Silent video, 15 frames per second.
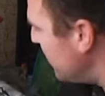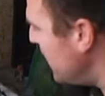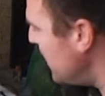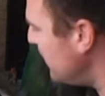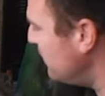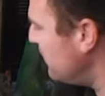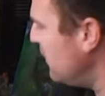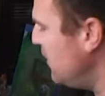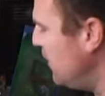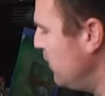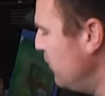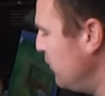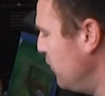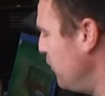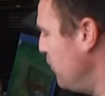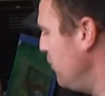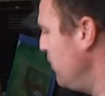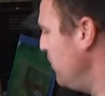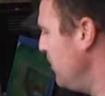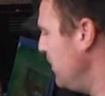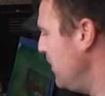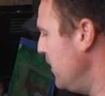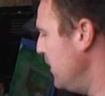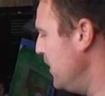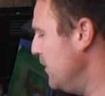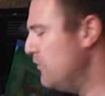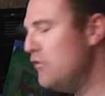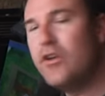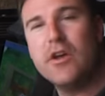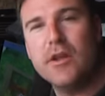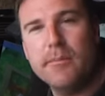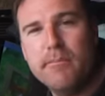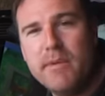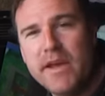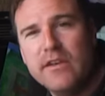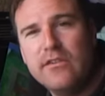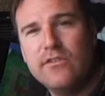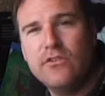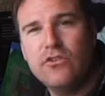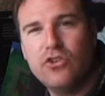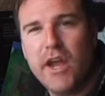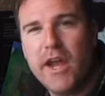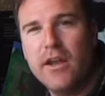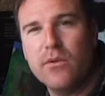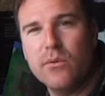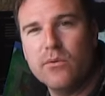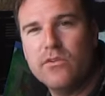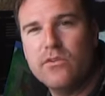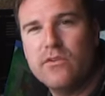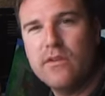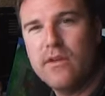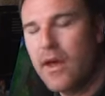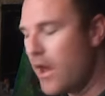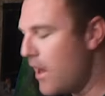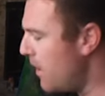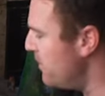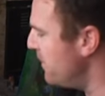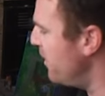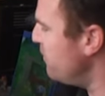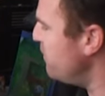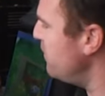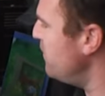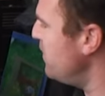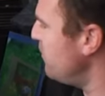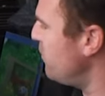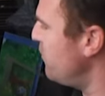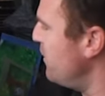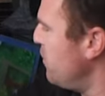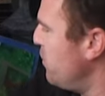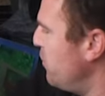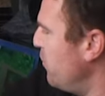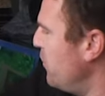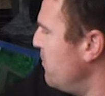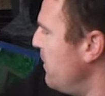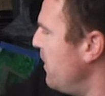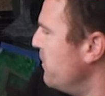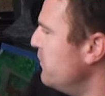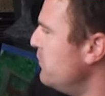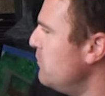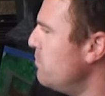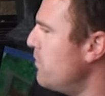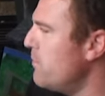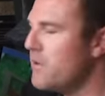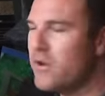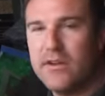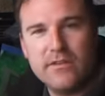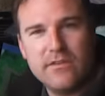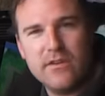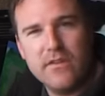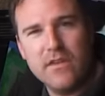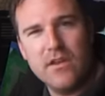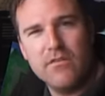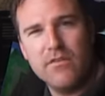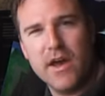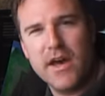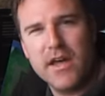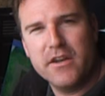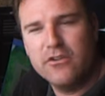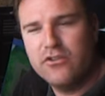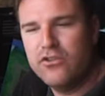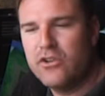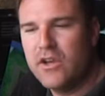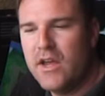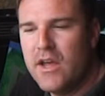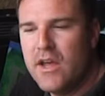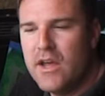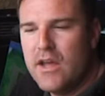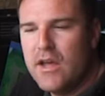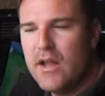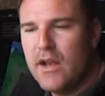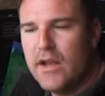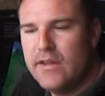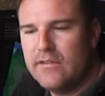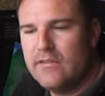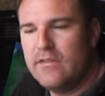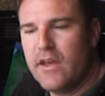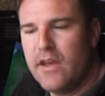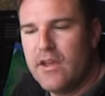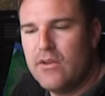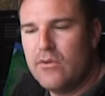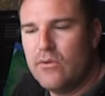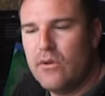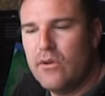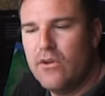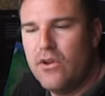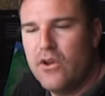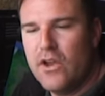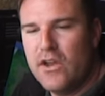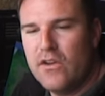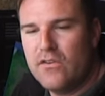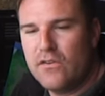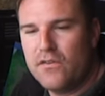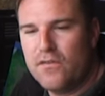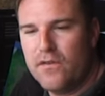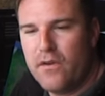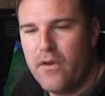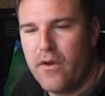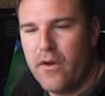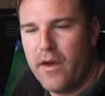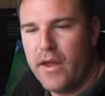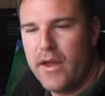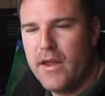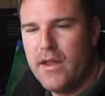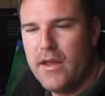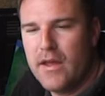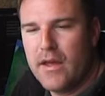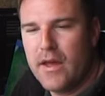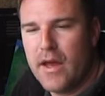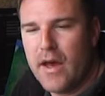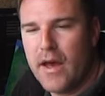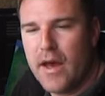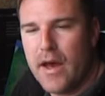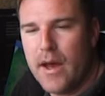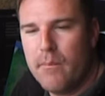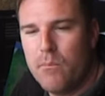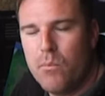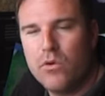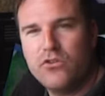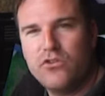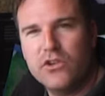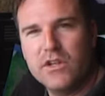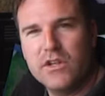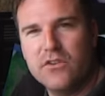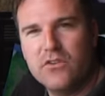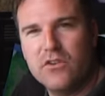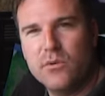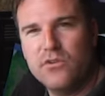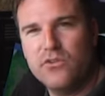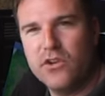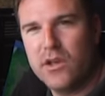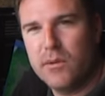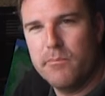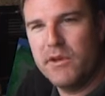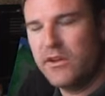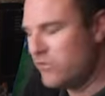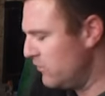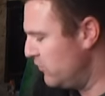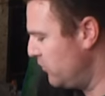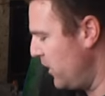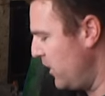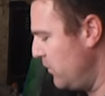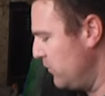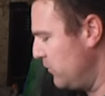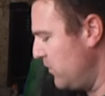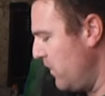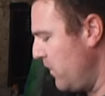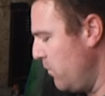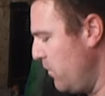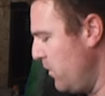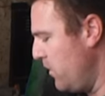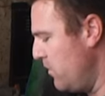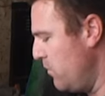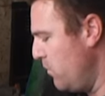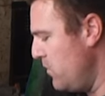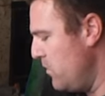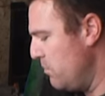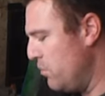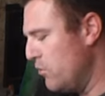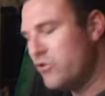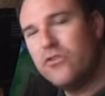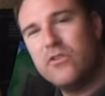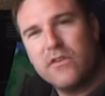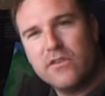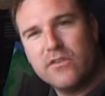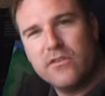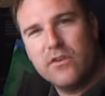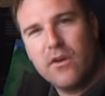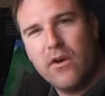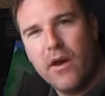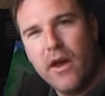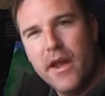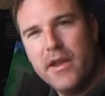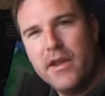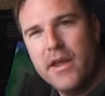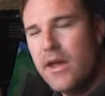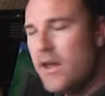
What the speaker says: the next thing you can do is you can mix channels. Now if you've never really thought about this, you probably don't see the advantage. Let's say you're learning to fly, what you can do is you can mix the channels so that when you push to the side,